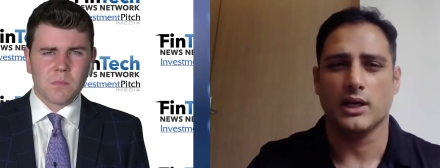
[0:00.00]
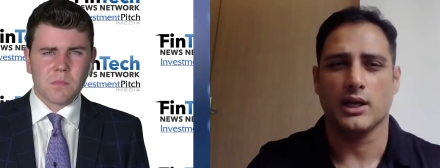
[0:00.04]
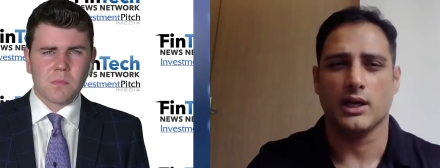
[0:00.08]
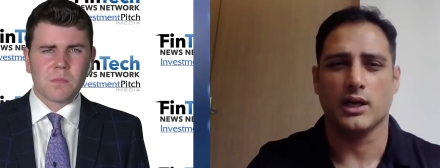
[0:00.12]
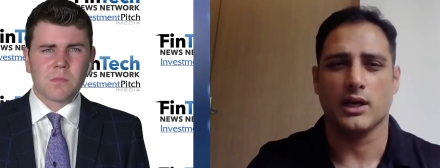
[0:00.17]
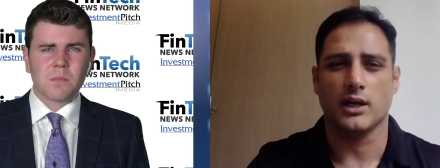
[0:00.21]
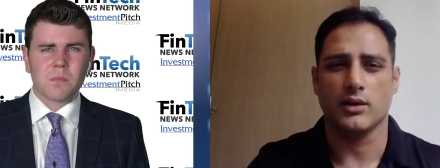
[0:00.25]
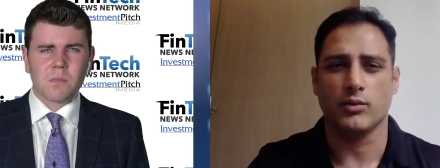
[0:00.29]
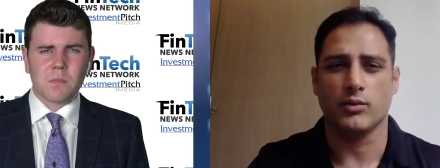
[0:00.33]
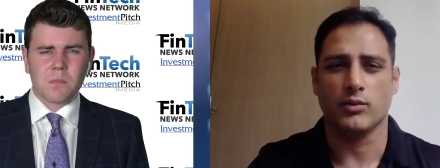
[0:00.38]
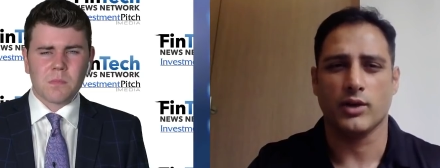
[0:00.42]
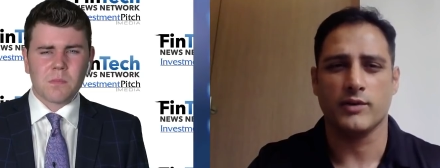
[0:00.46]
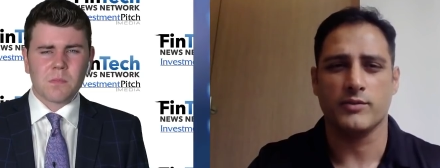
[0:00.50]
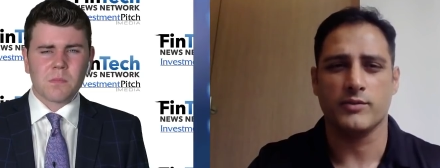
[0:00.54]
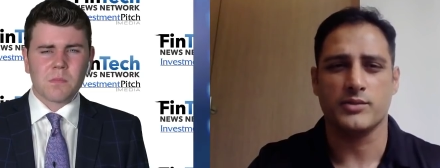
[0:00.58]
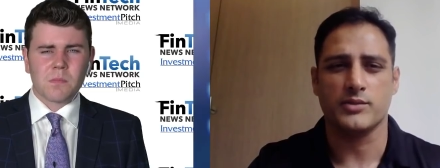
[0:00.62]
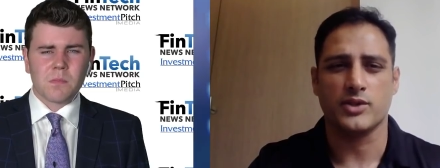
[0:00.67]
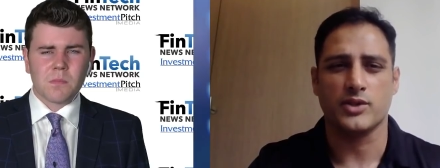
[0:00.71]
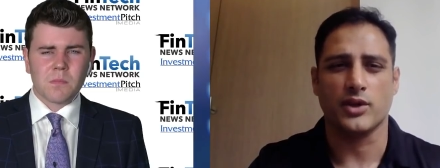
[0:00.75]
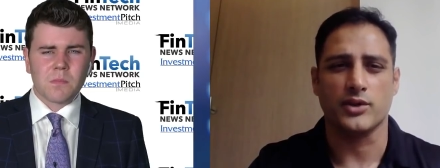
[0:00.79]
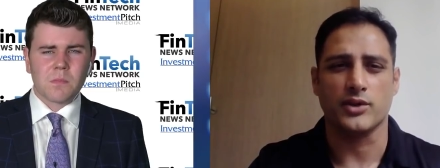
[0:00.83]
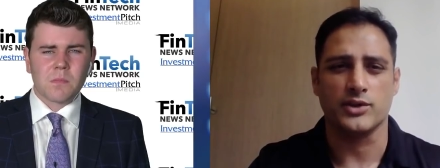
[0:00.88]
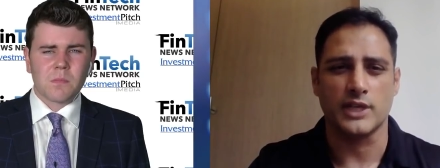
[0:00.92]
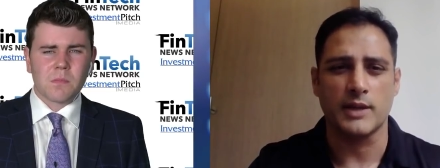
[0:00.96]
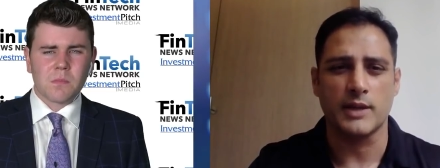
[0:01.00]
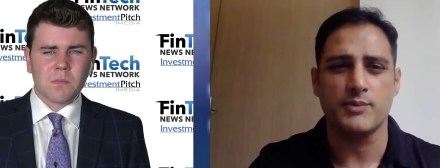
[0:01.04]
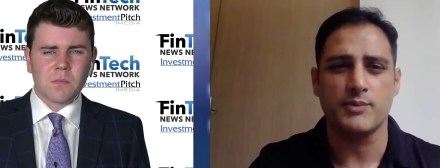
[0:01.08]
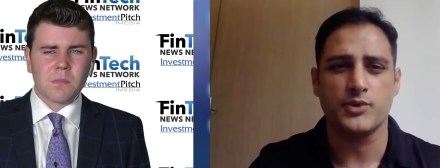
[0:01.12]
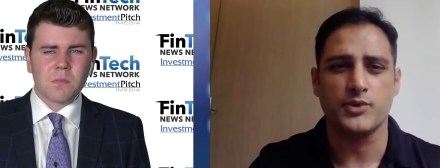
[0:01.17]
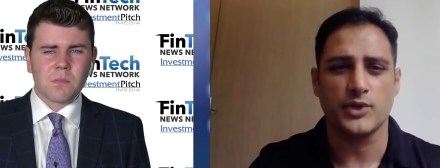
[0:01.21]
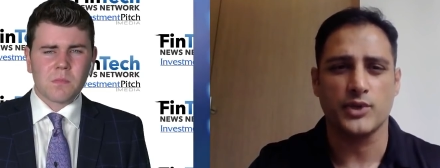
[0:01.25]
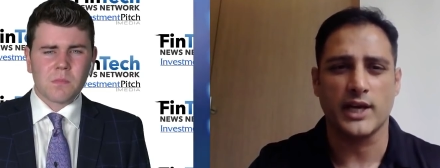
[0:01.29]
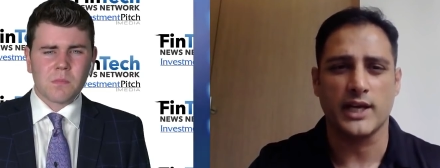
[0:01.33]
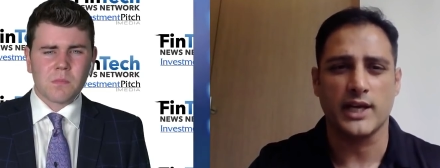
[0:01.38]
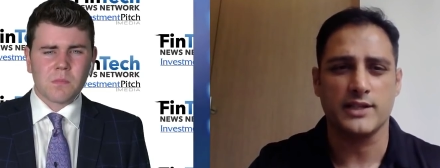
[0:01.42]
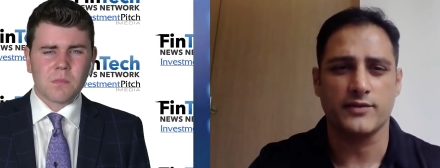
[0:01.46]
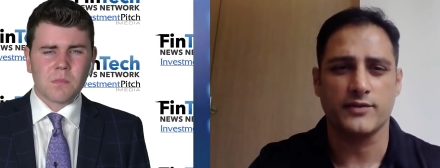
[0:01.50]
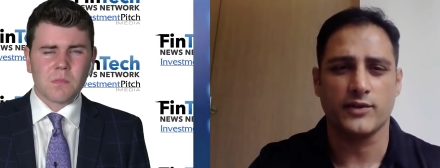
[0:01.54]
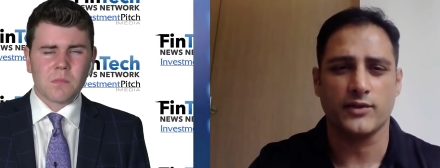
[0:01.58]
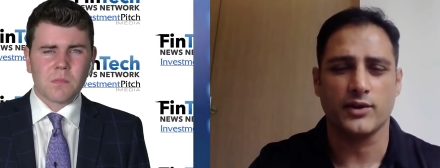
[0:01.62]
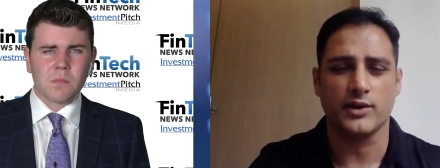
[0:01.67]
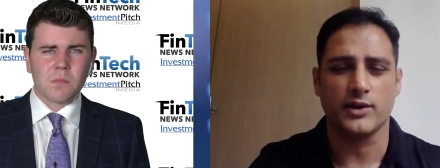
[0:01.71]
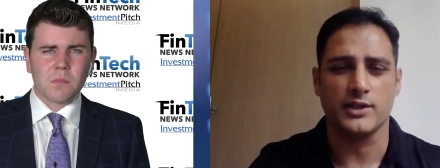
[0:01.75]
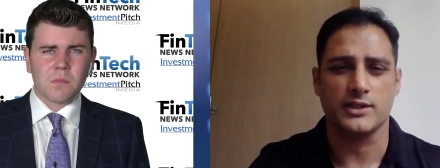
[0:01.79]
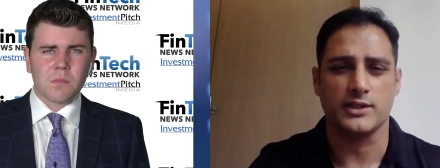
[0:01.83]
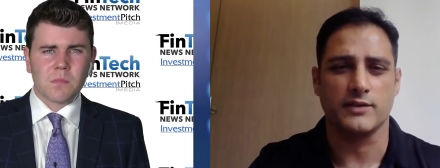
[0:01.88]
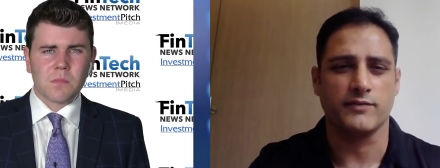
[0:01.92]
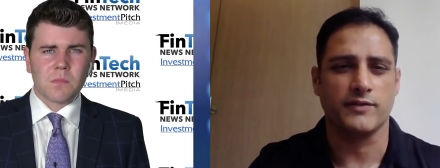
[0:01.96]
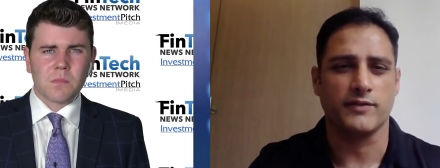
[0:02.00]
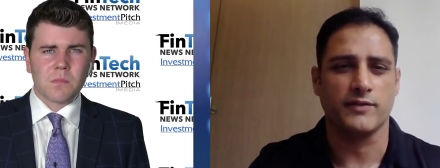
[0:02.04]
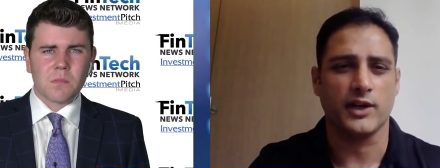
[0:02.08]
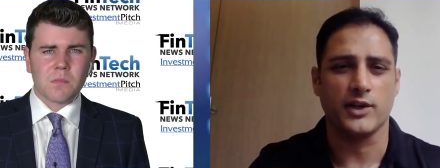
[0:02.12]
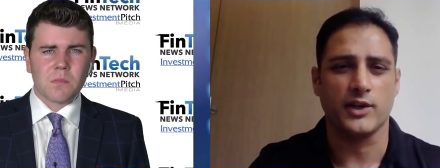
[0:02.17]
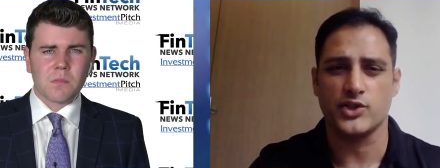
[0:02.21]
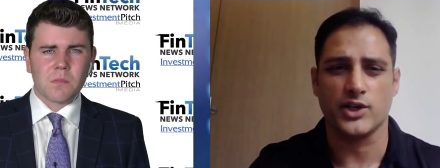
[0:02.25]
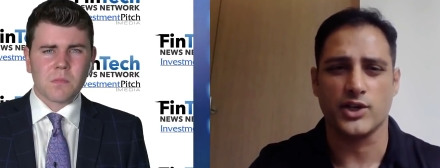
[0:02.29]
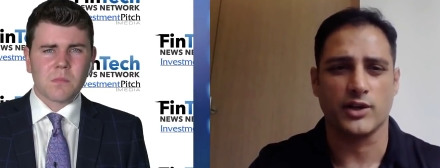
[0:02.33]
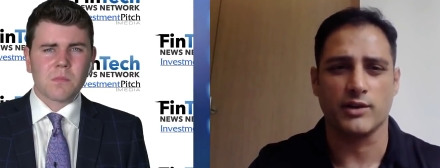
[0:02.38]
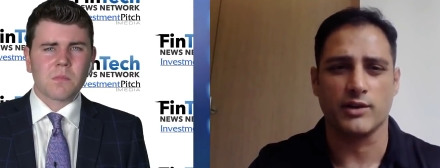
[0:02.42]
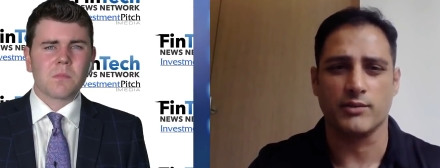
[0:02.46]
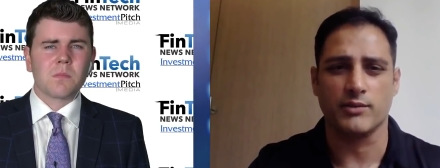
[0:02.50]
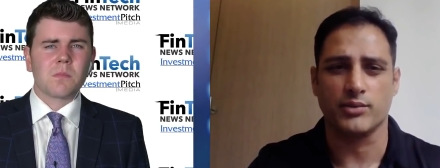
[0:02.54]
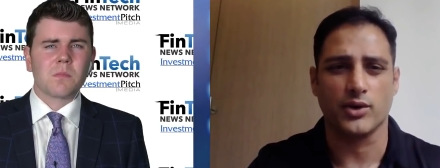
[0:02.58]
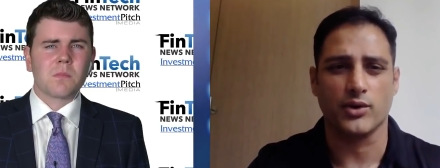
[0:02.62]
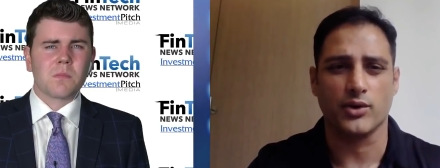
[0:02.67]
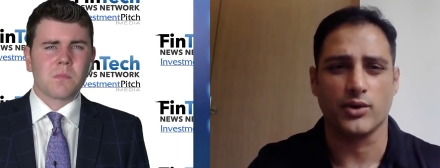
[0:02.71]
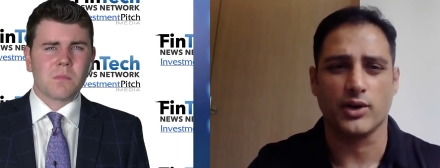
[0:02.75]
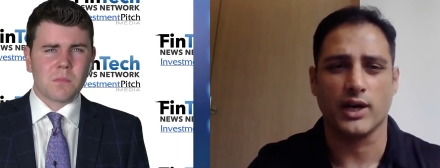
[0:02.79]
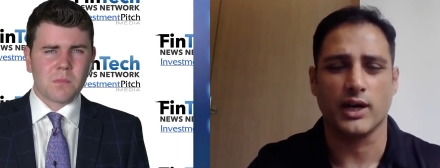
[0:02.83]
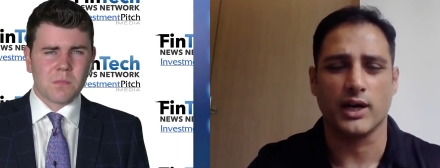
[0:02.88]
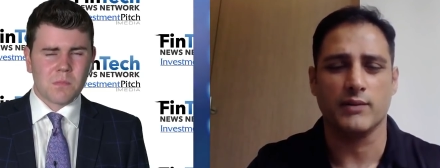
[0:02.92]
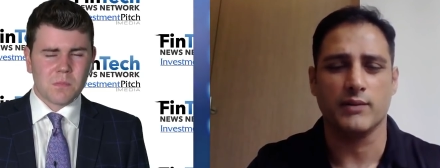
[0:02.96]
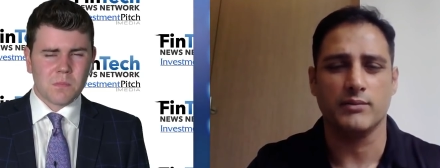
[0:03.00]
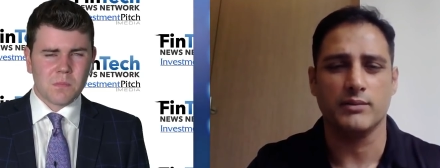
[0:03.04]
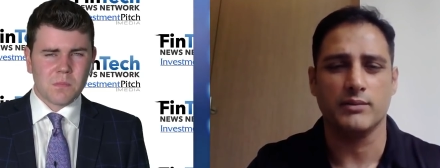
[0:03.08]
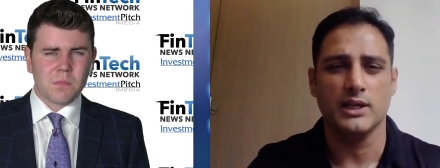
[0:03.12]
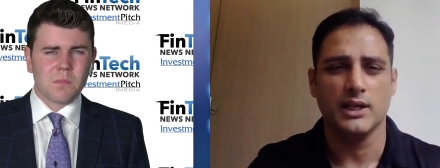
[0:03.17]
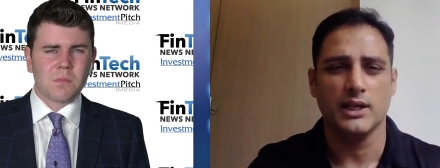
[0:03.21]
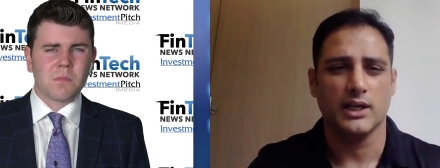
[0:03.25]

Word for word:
Speaker 1: Uh, one of them is called Deep Transfer. It's a file sharing program.